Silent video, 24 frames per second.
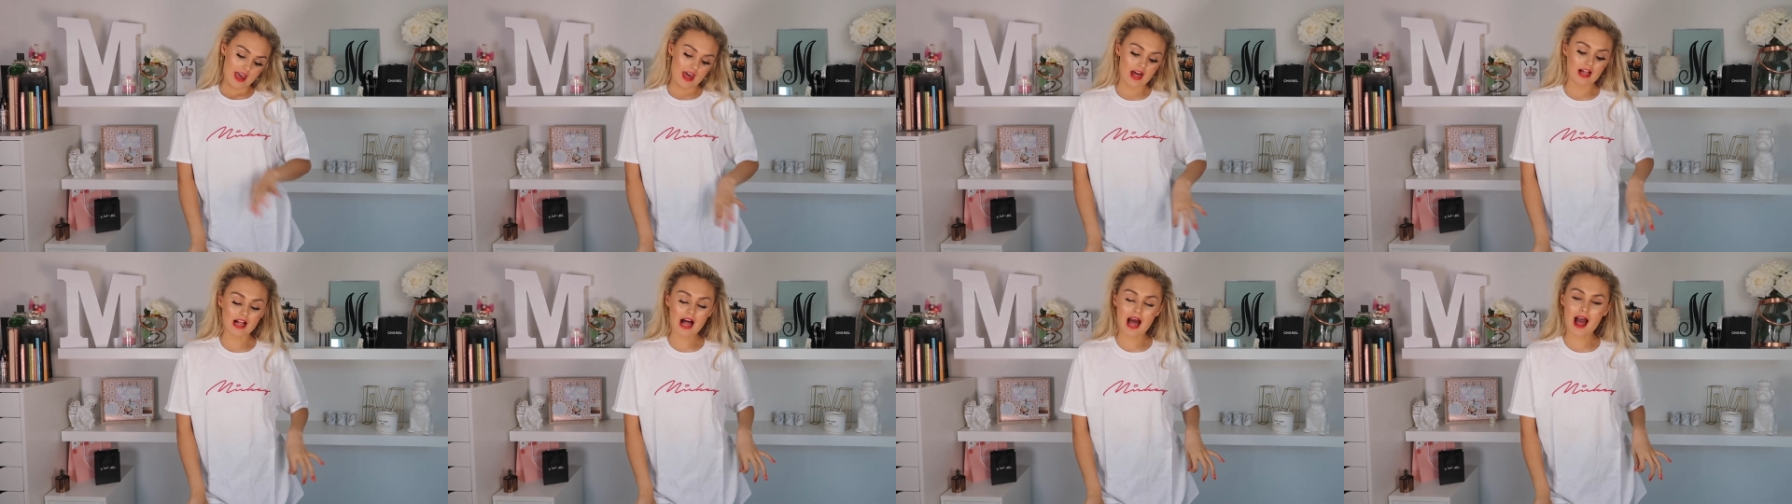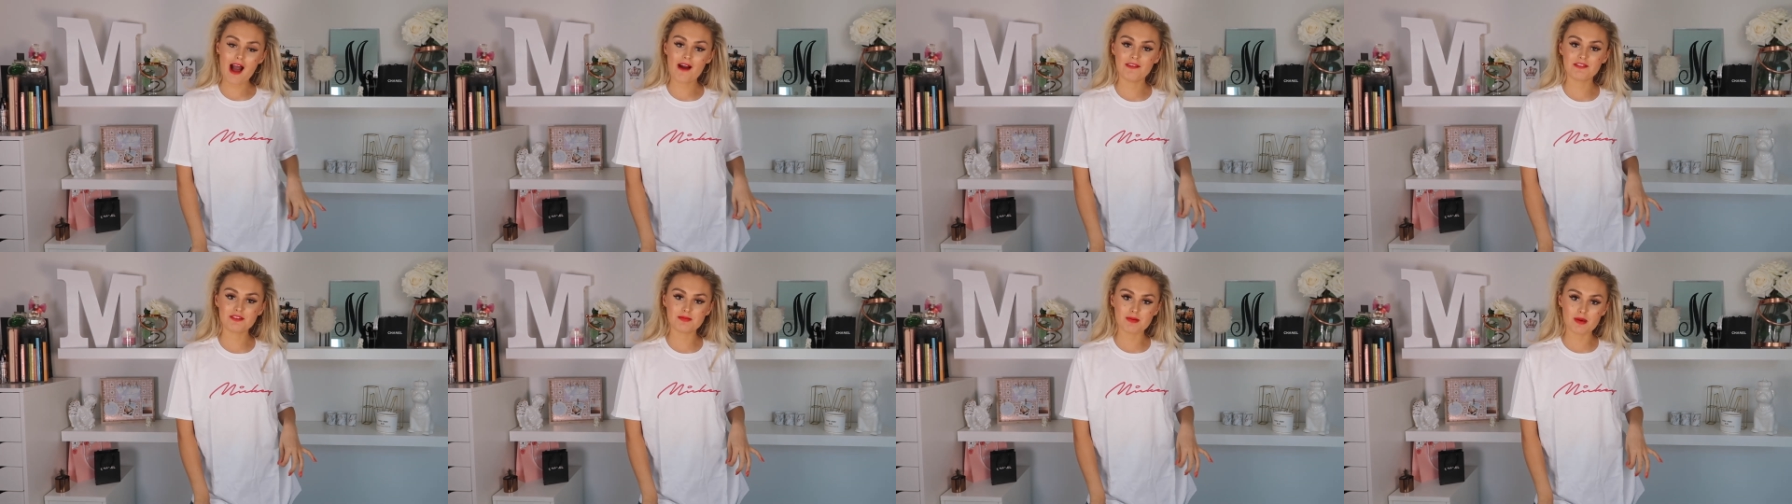it'll
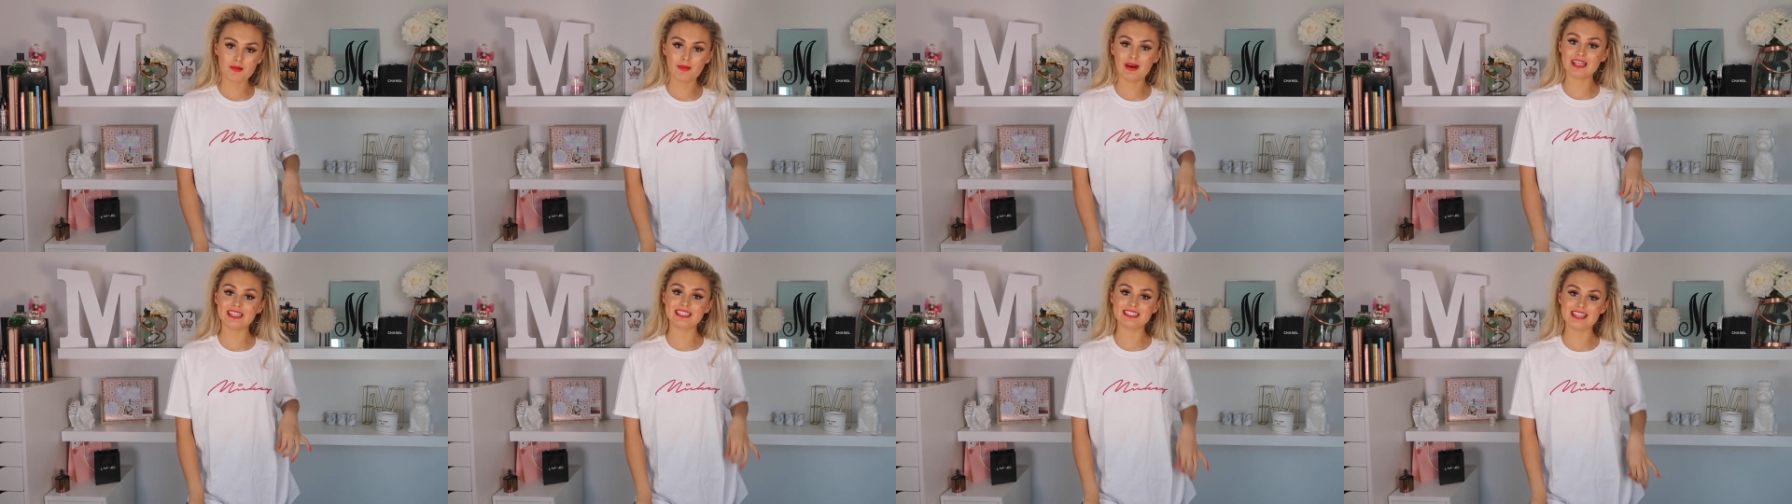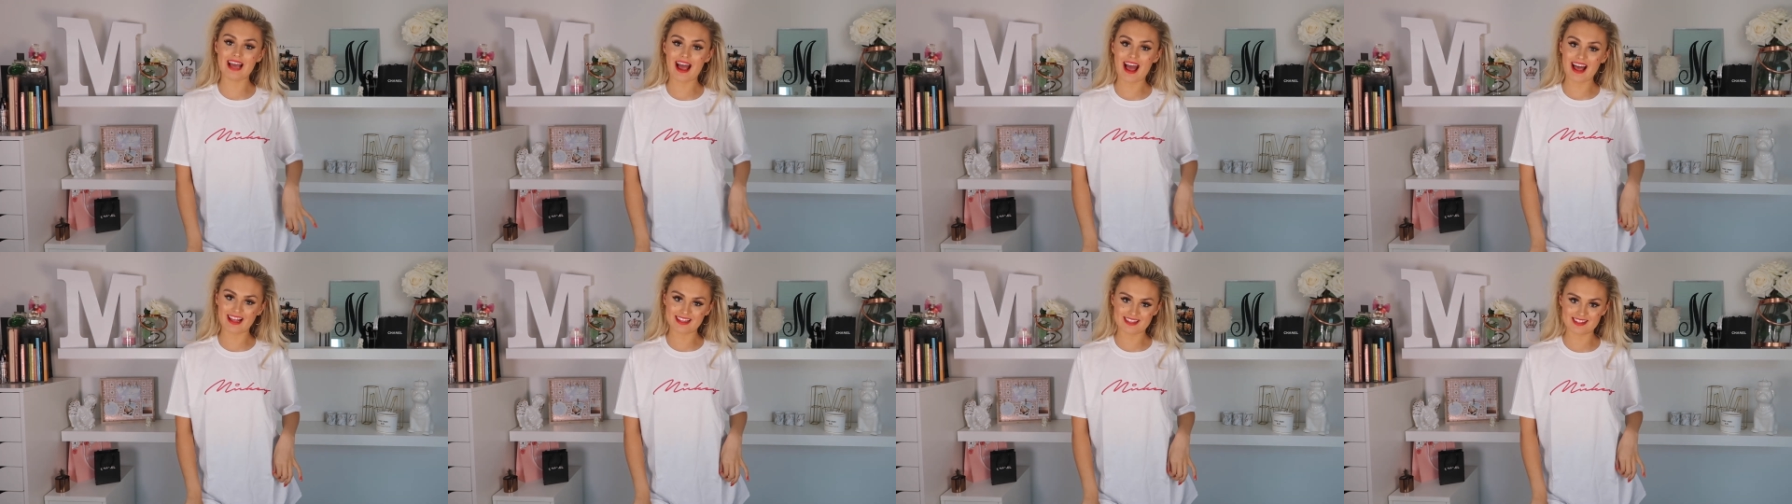have to be my
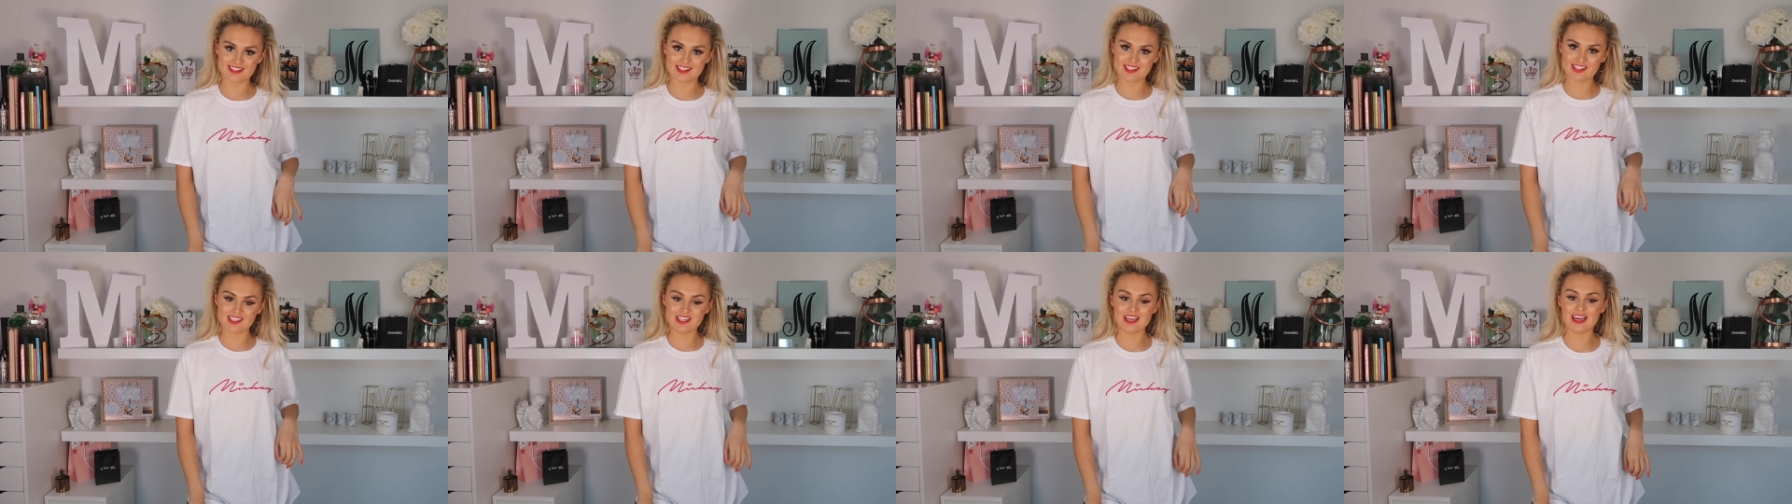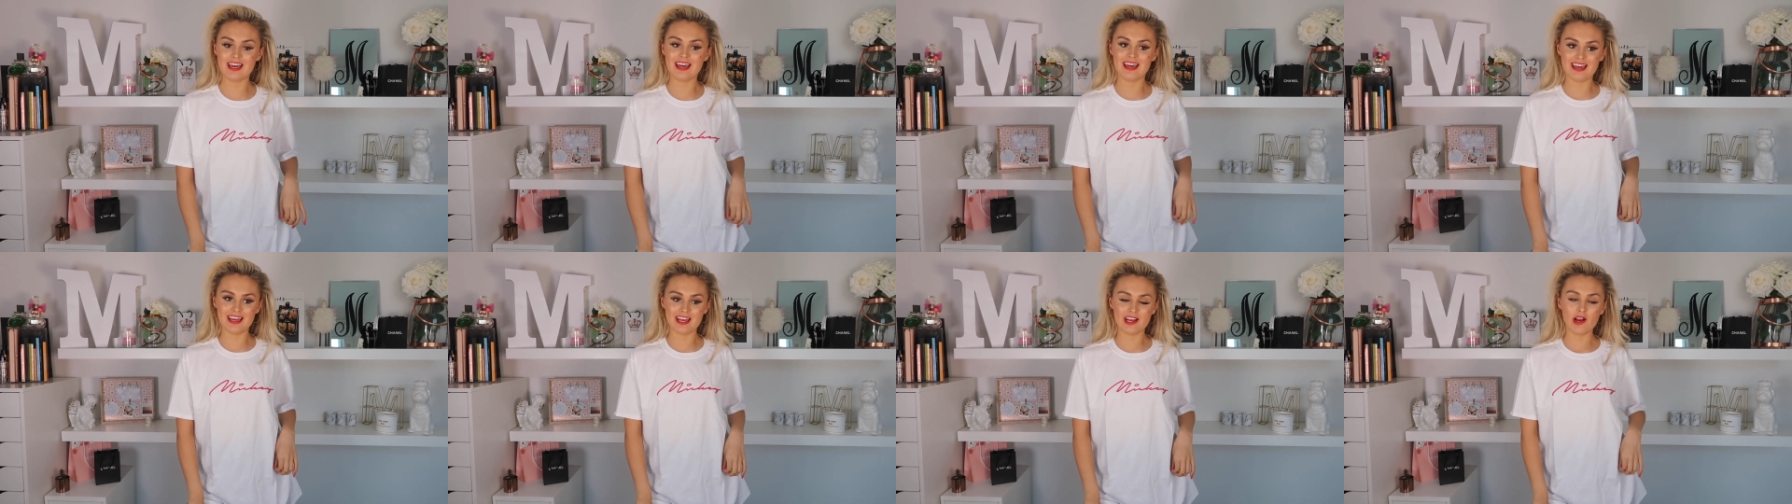dad's
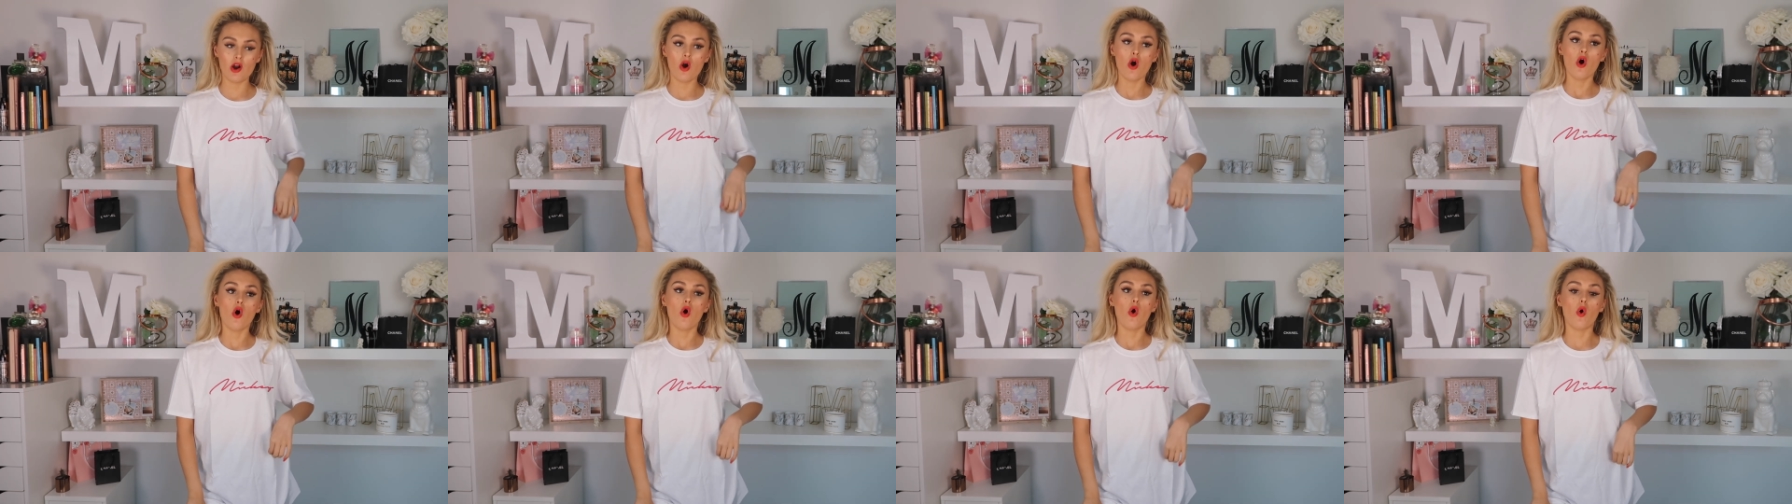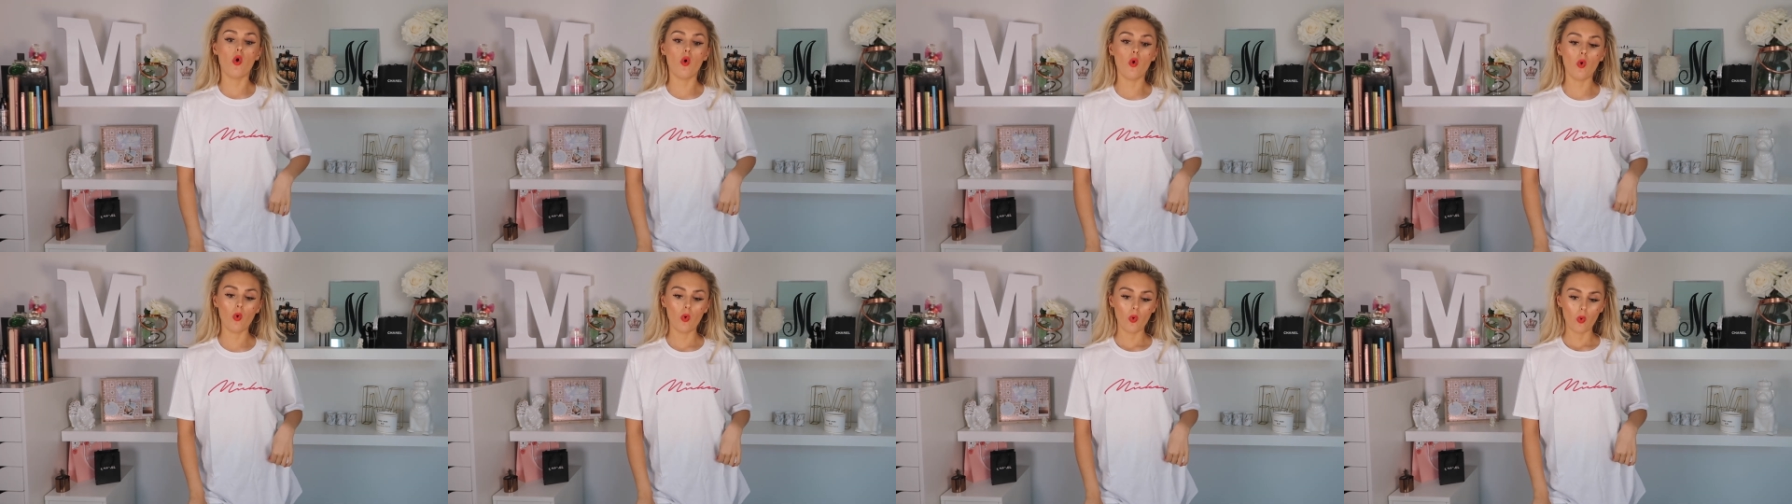tee
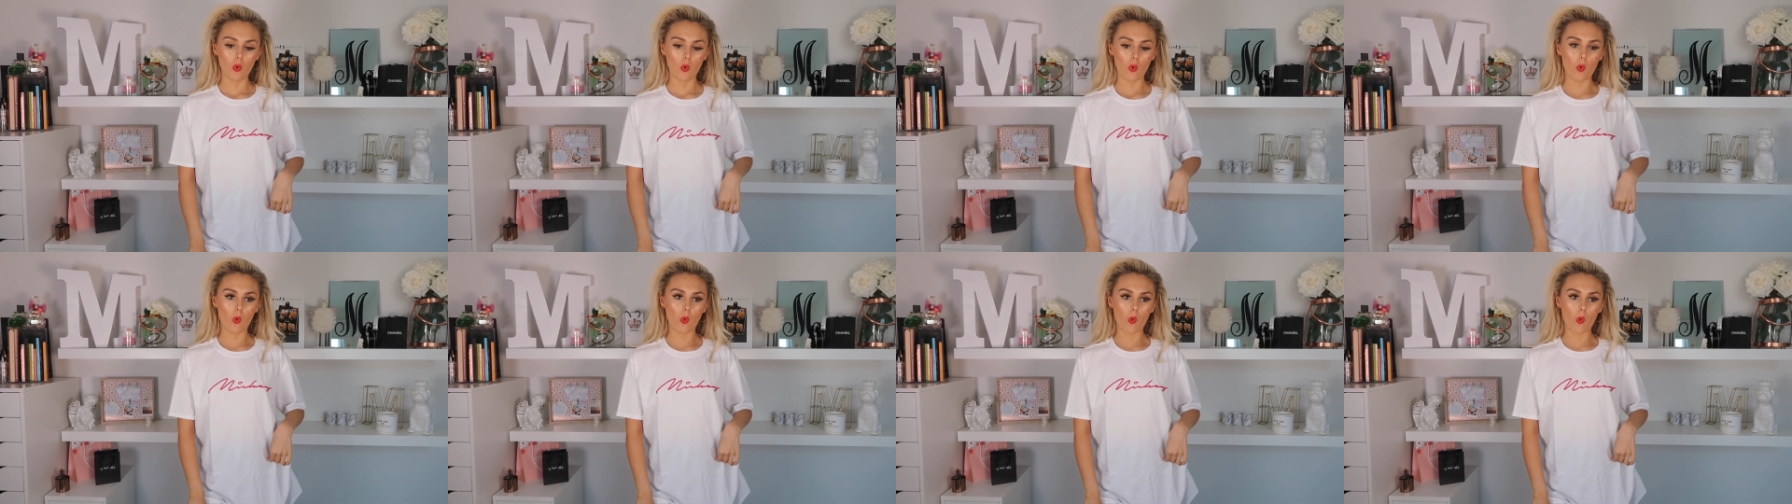or oh,